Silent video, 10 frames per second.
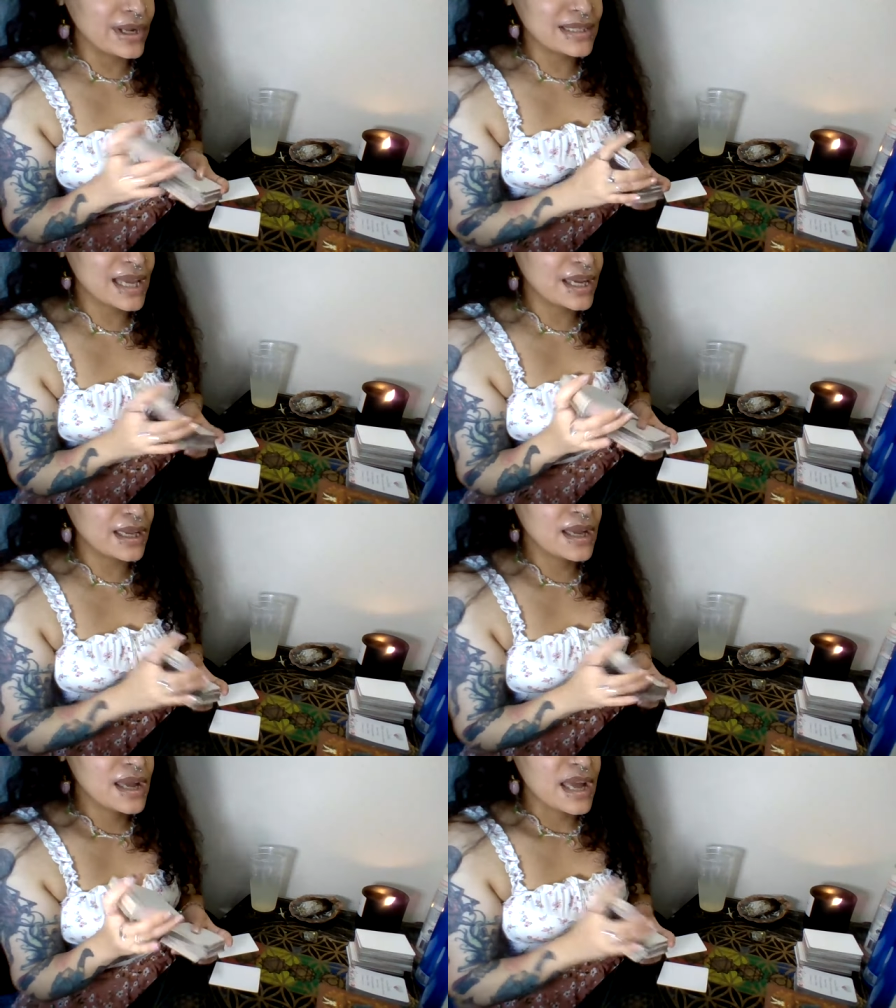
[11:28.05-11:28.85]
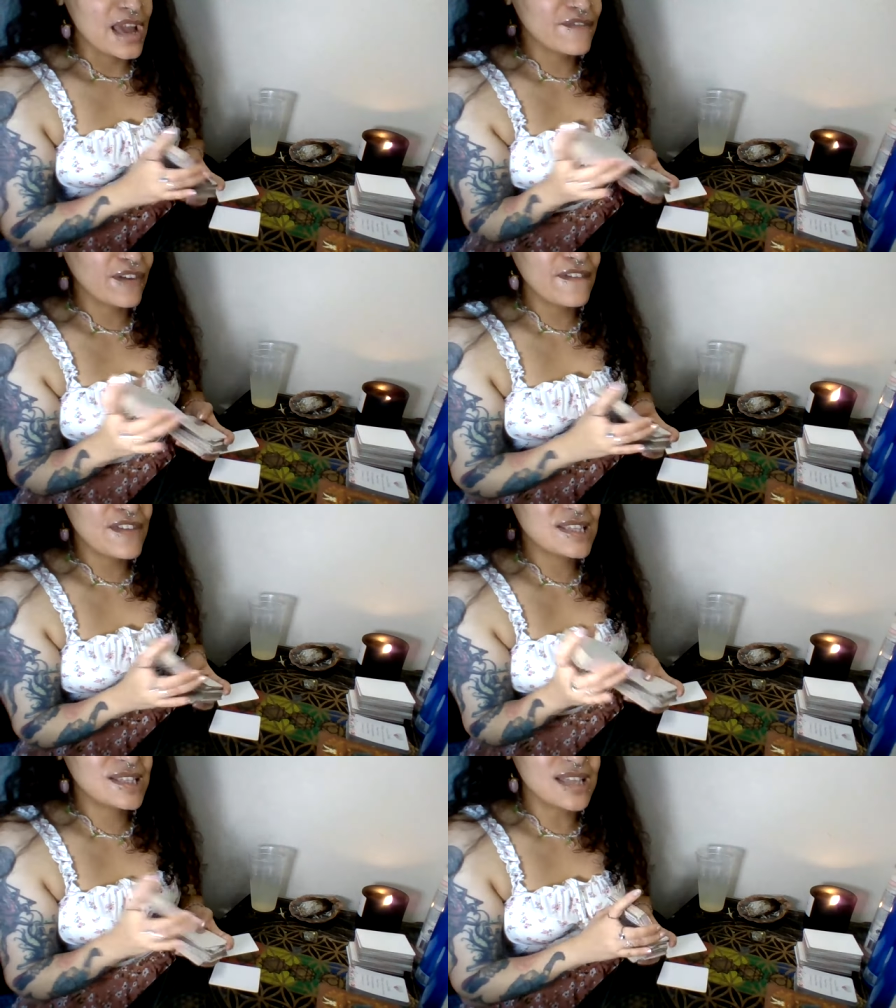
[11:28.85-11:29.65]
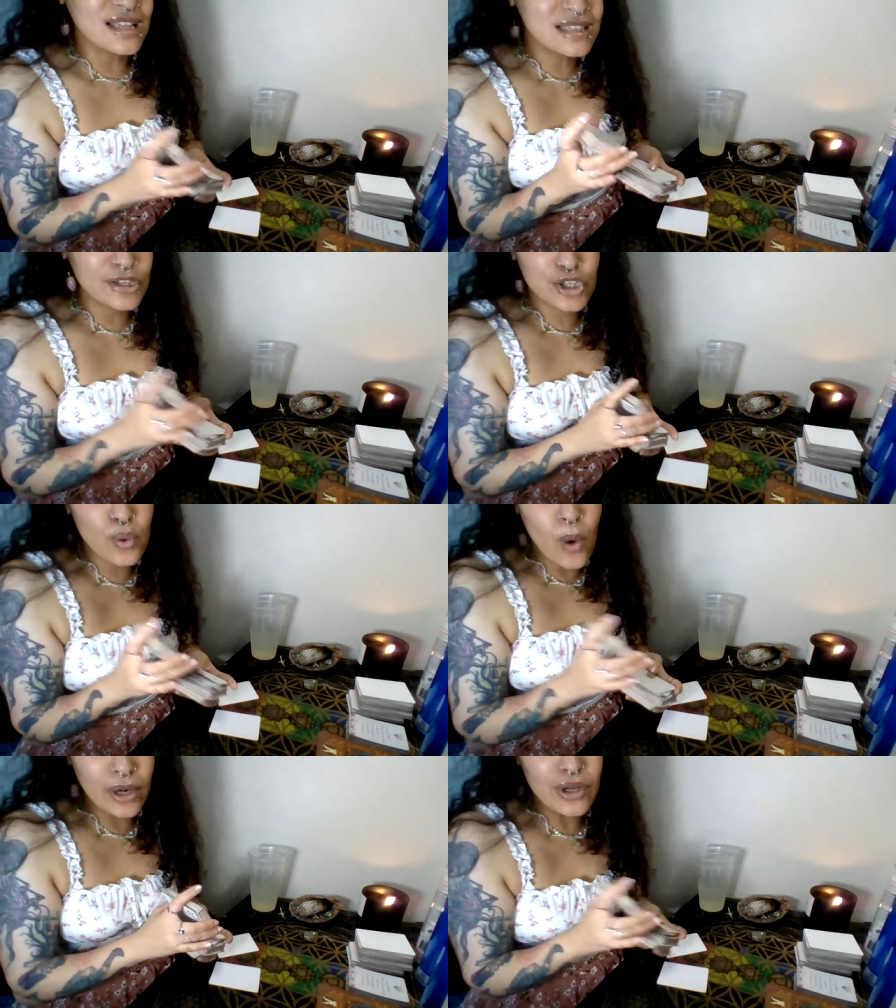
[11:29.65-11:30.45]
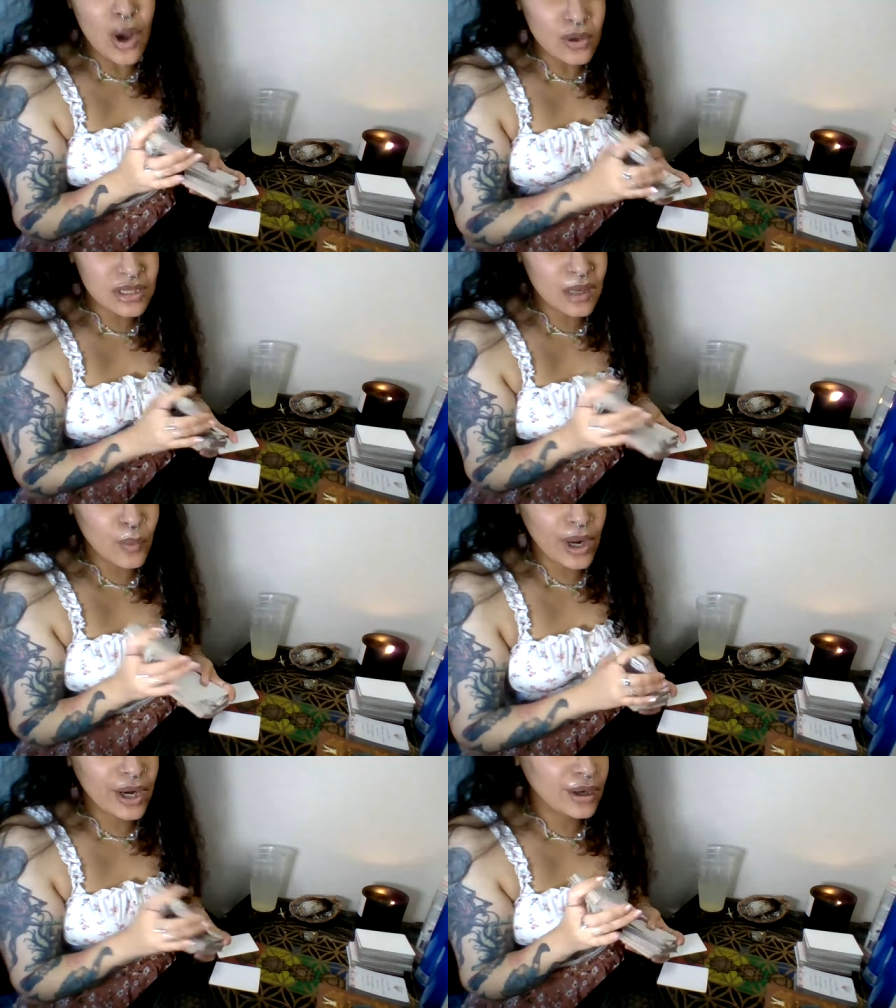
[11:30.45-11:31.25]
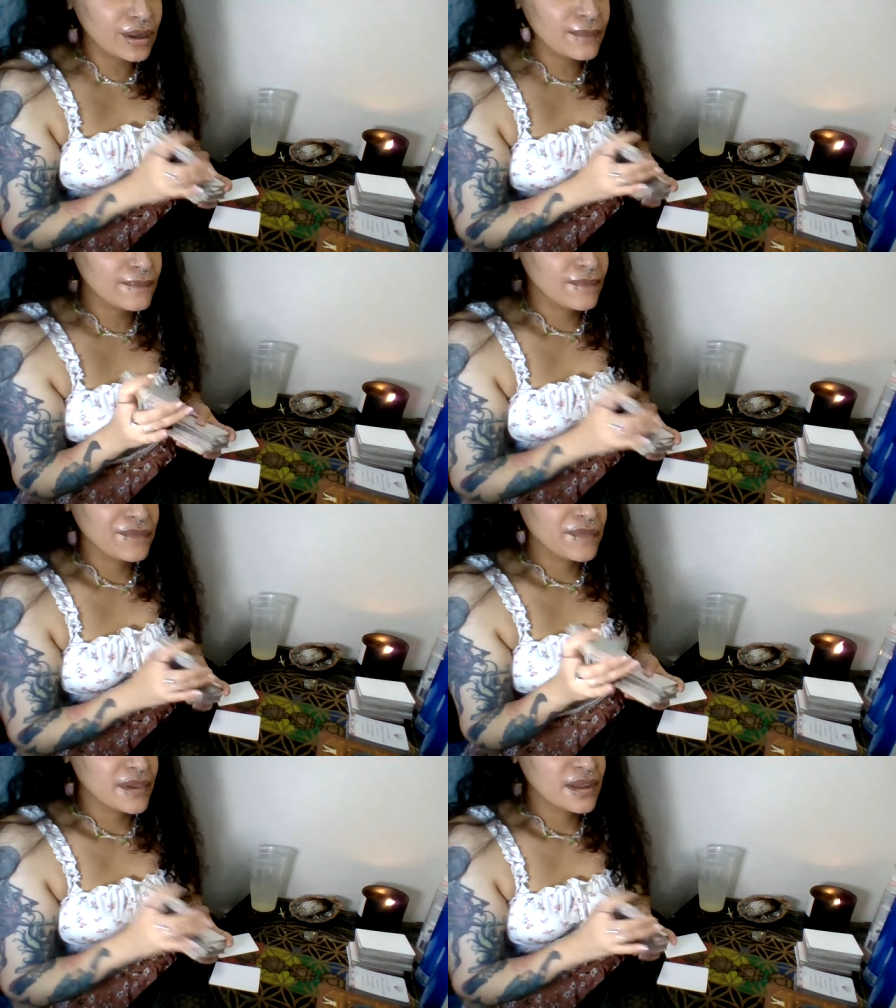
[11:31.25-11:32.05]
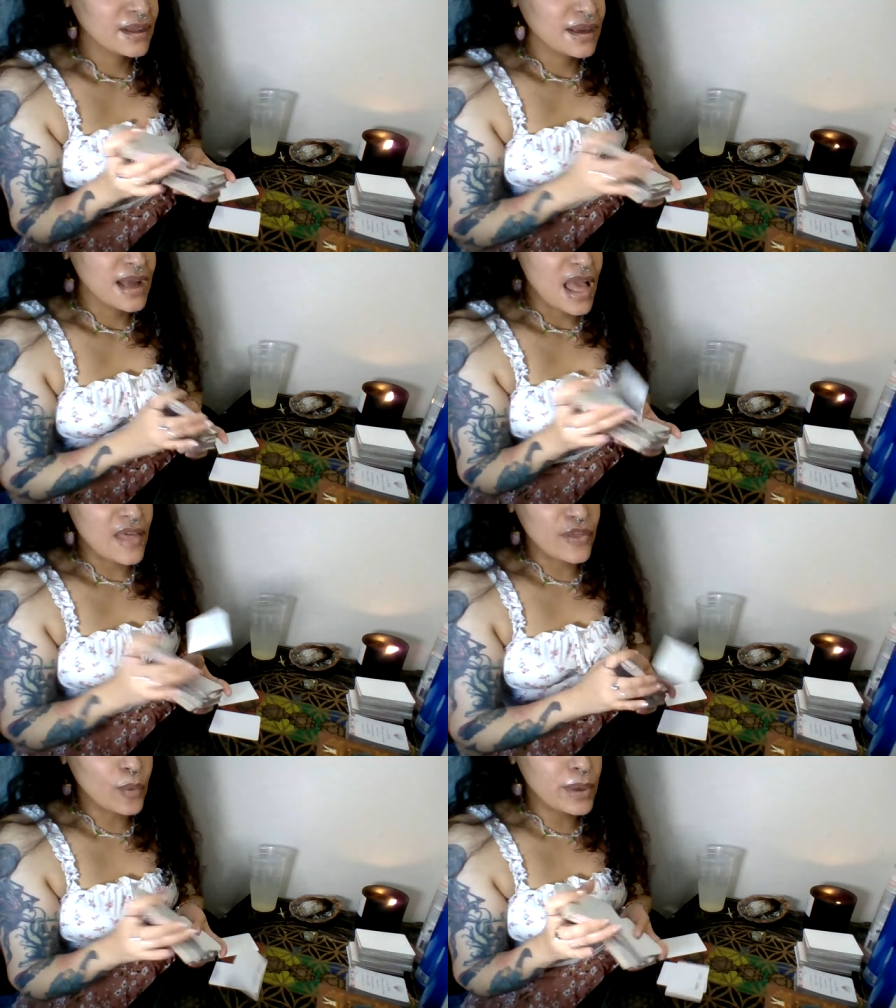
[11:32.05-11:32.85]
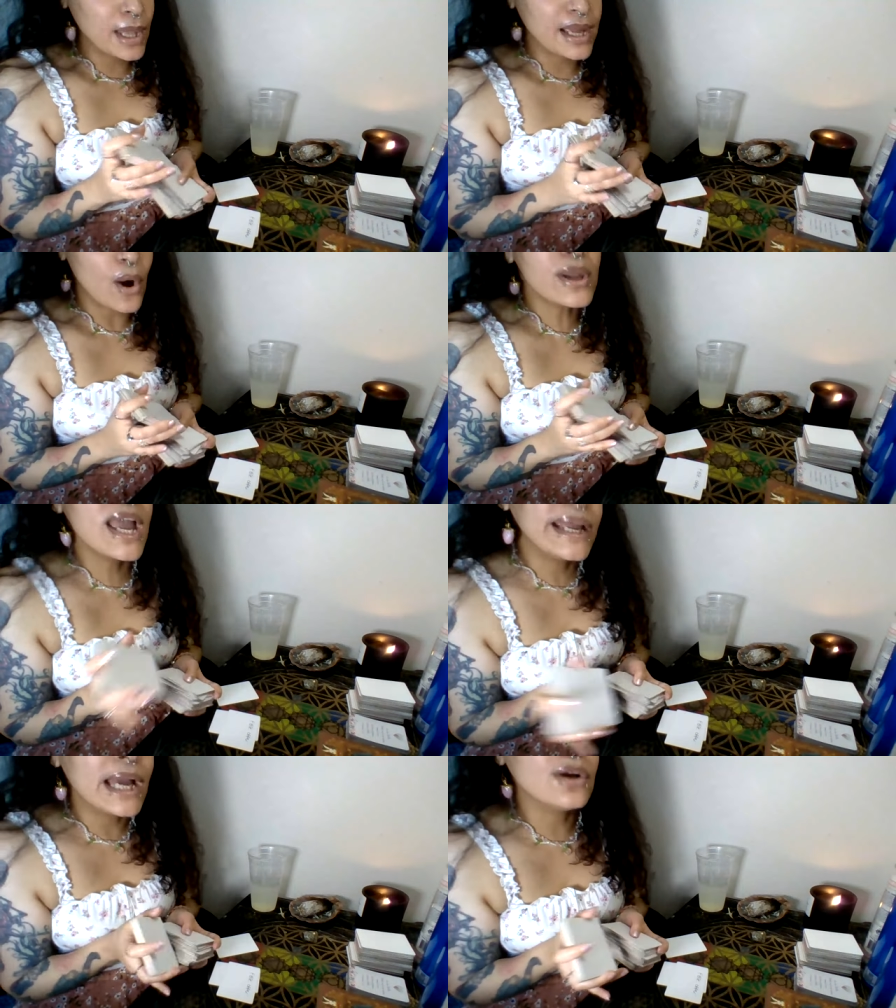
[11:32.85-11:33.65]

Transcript: It's like if they sense that you want to go somewhere, they'll be like, oh, yeah, yeah,